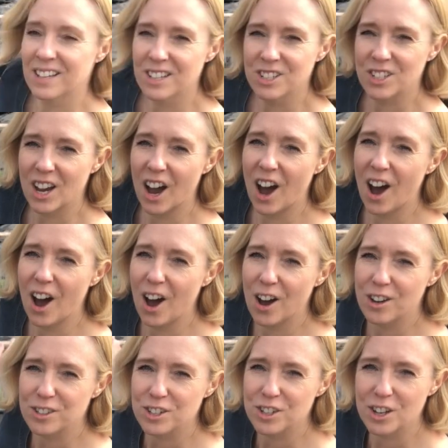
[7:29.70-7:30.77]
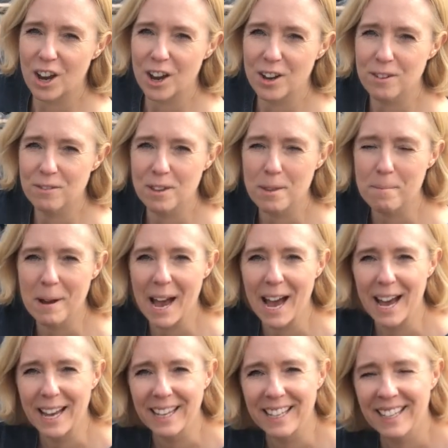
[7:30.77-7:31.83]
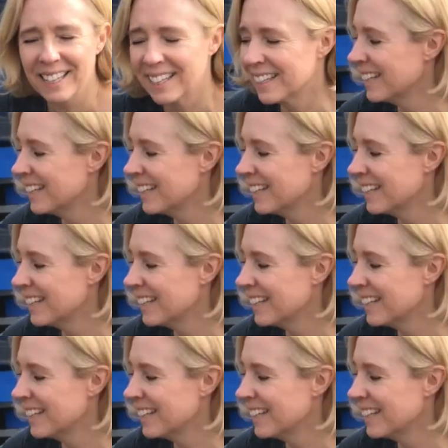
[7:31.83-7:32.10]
to arch over the back